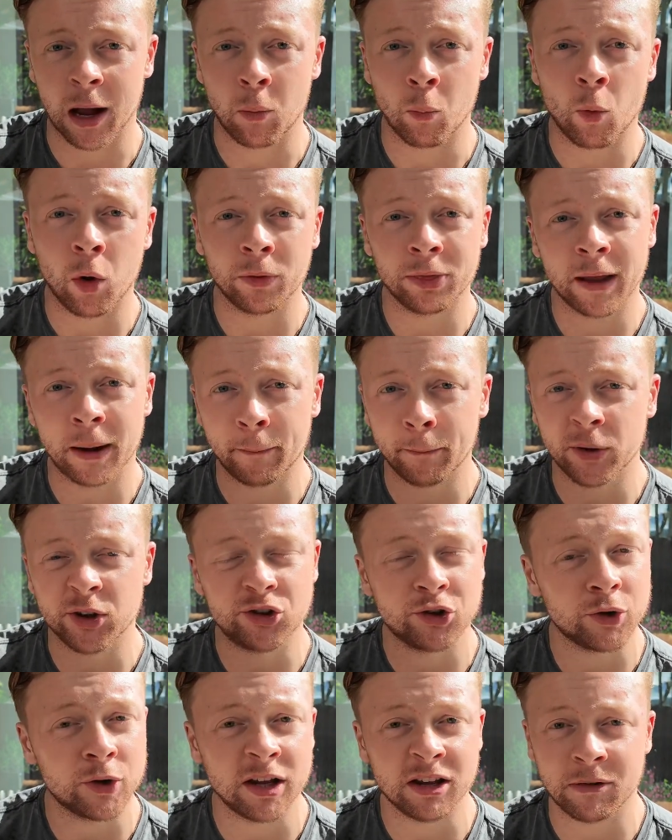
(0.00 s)
and what
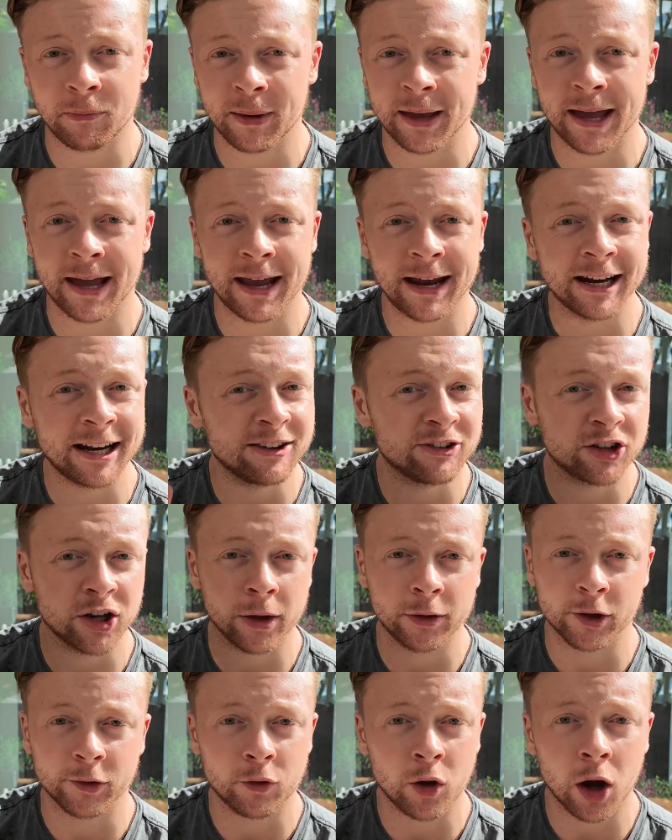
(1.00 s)
numbers you need to be hitting in
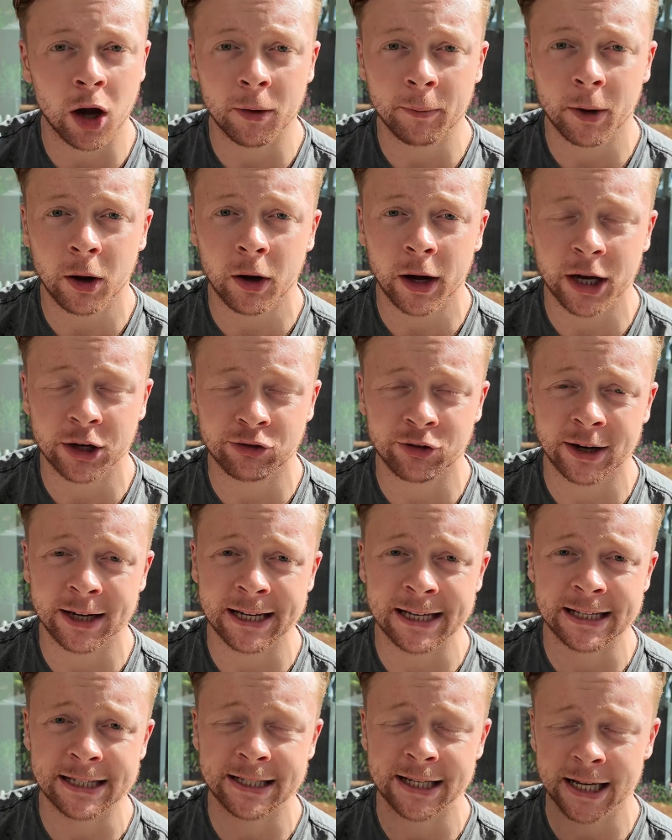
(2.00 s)
terms of
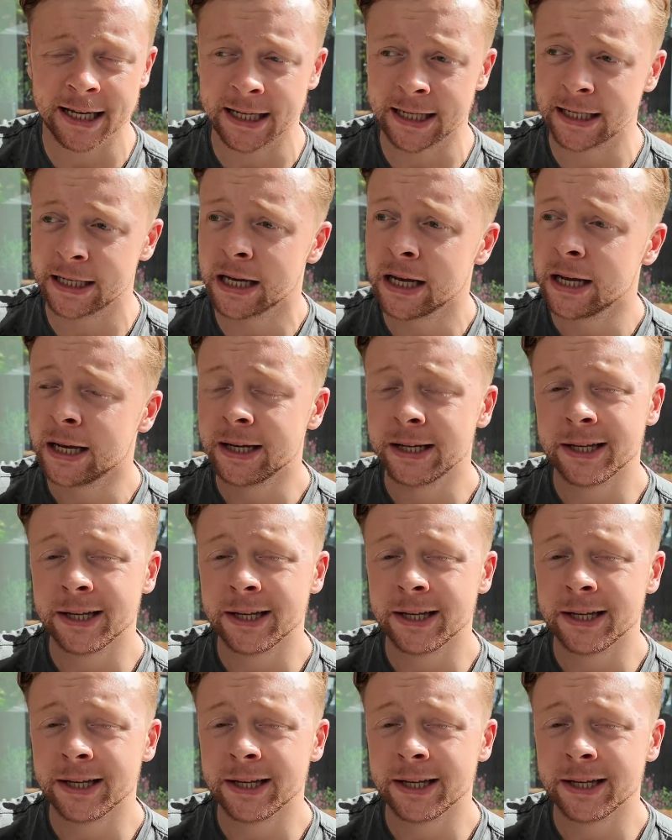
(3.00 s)
carbohydrate intake,